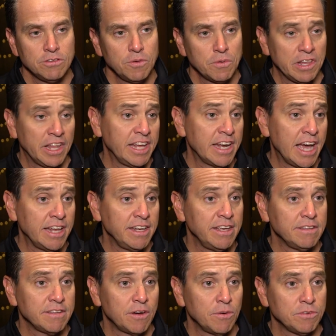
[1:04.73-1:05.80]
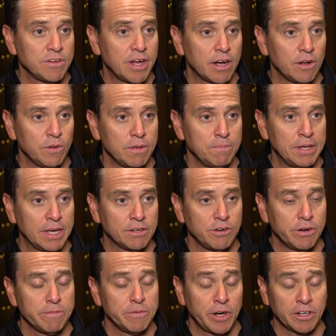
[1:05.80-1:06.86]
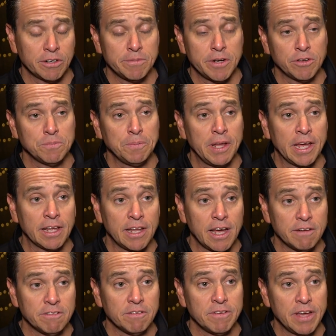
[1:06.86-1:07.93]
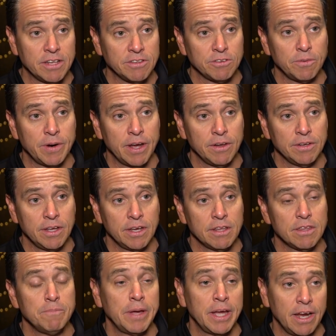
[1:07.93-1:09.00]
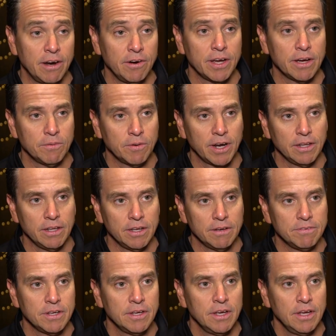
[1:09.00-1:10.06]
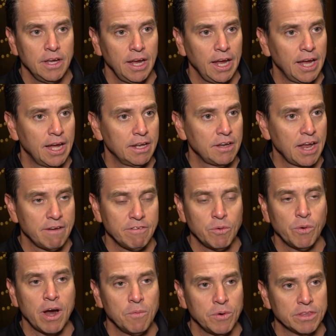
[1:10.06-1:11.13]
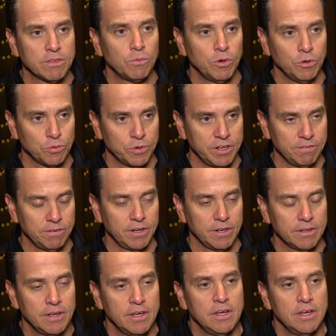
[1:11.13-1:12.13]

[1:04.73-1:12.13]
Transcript: So in the late 90s, I was not only being a tournament director, but I was playing a lot of events around uh, the Bay Area where I lived. And everywhere I went, the rules were different.